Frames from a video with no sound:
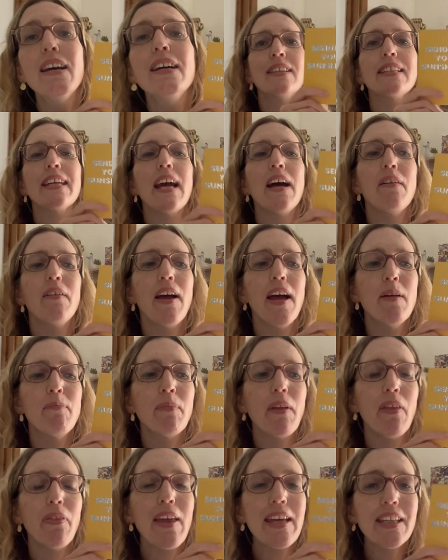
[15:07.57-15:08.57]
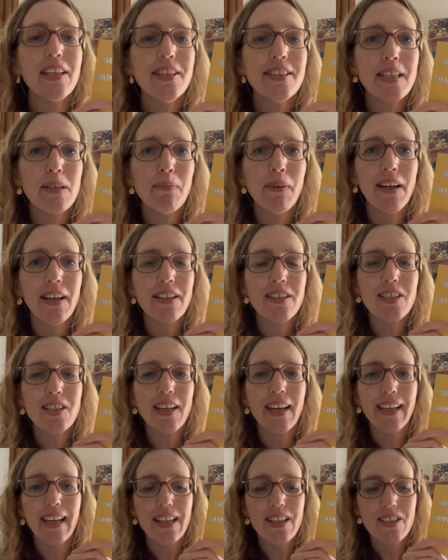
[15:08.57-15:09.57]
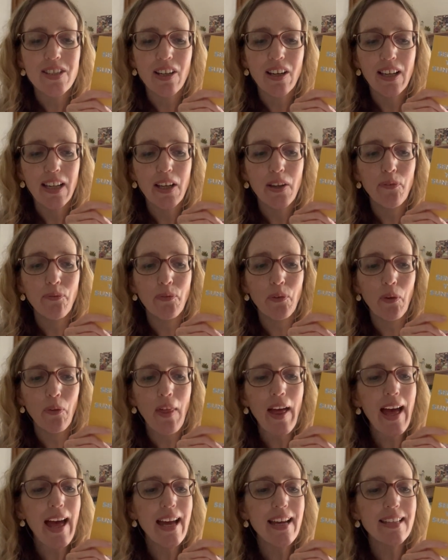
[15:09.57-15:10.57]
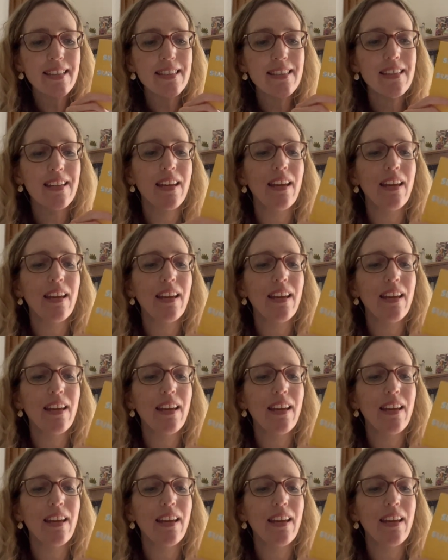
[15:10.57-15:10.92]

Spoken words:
So yeah, thank you so much again, Charlotte, for that.